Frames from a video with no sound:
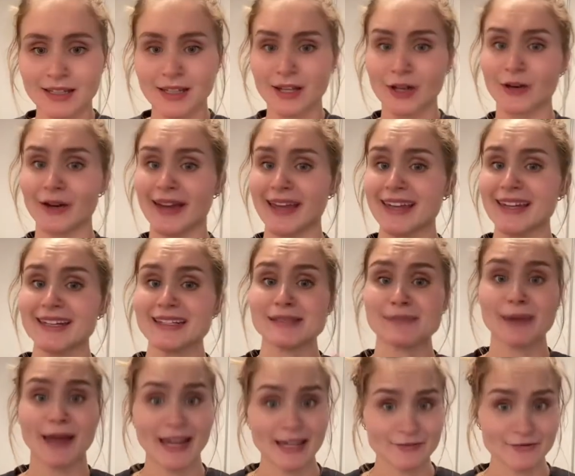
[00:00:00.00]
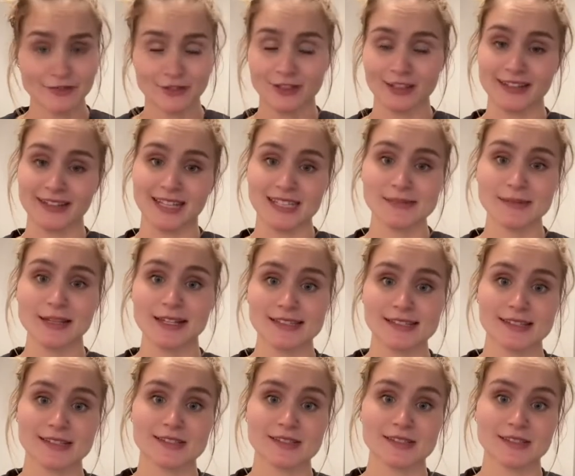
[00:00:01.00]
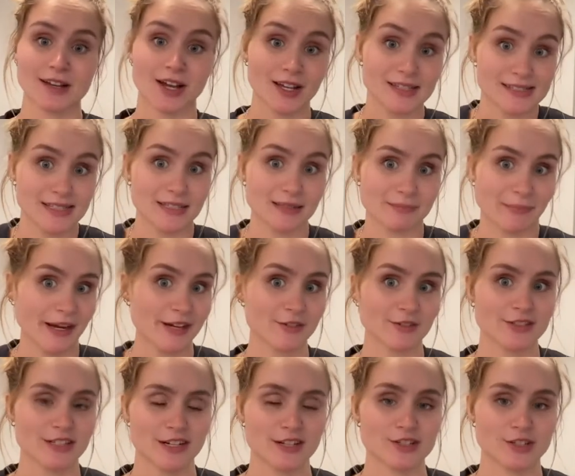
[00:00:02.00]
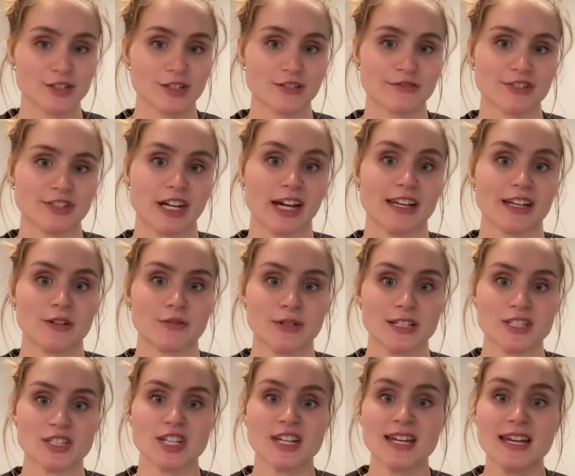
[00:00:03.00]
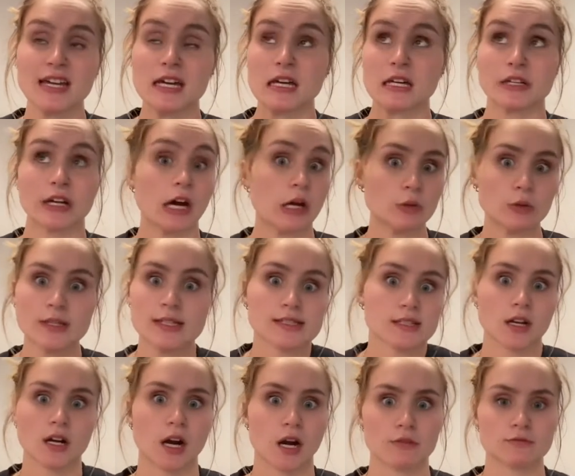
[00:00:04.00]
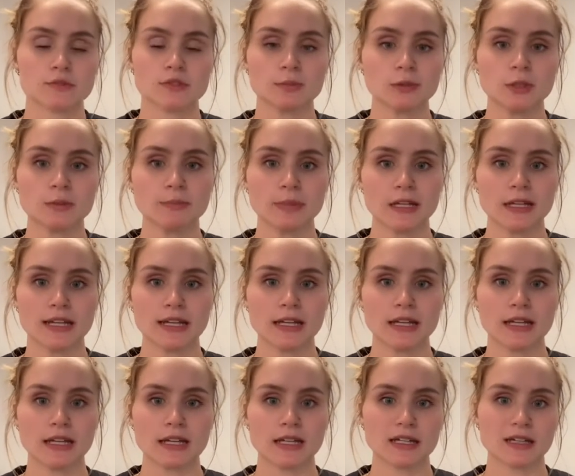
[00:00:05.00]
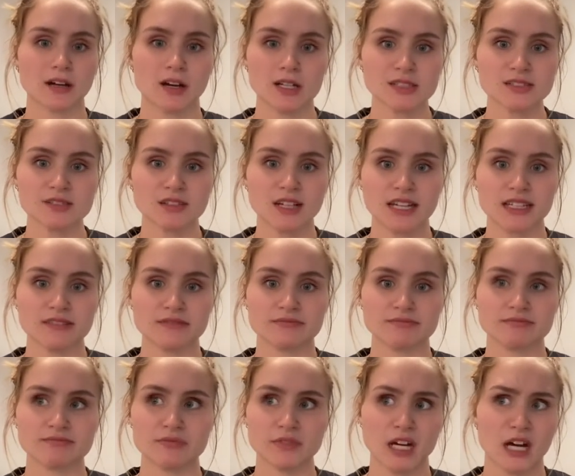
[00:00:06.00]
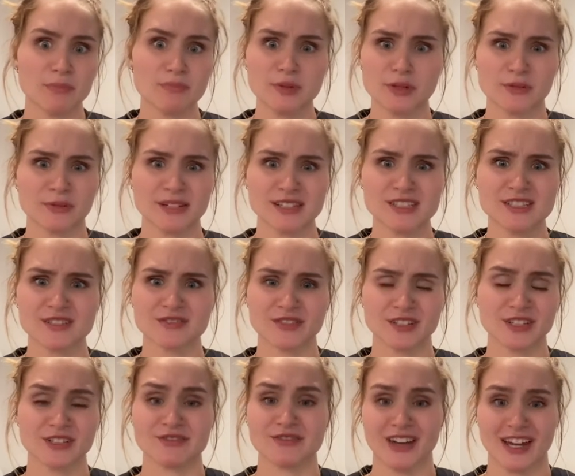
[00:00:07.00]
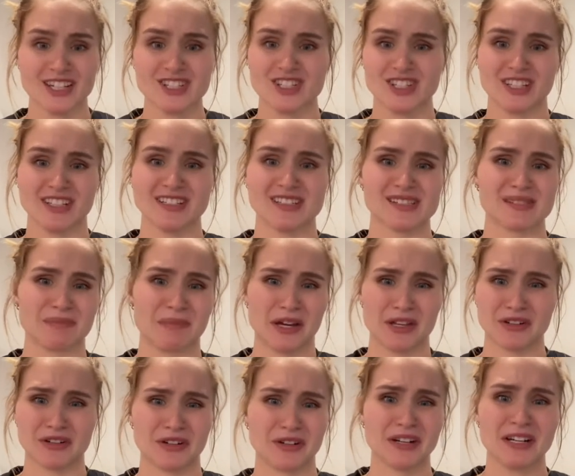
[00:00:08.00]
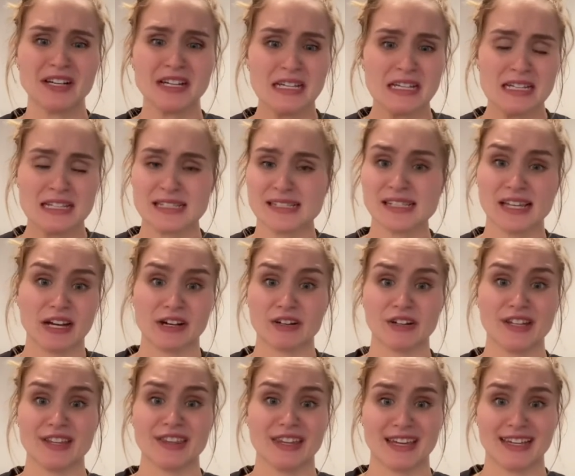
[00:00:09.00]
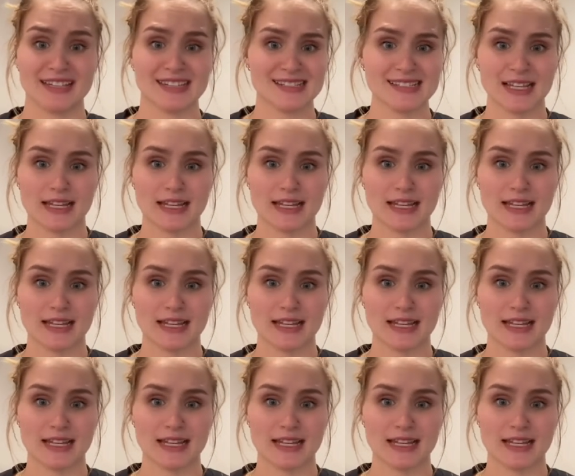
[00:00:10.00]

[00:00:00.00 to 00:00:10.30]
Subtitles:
Okay, it is painful, and that's because it's causing micro tears in your vagina, which not only is uncomfortable, but it can also kind of up your risk for infection, some other scary things.